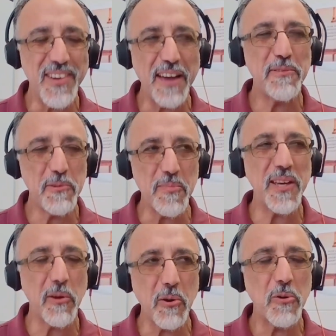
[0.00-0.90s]
have to
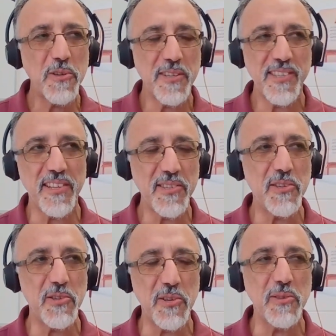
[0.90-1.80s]
make a conscious
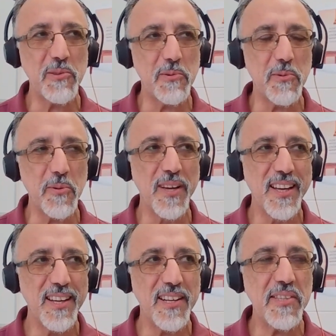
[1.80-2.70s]
decision to
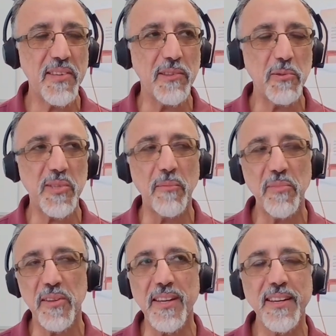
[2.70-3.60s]
listen to
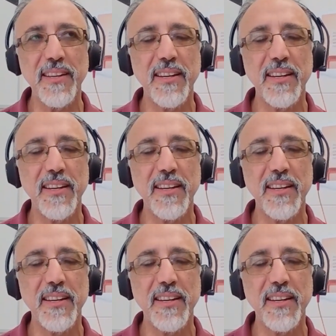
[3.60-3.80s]
something.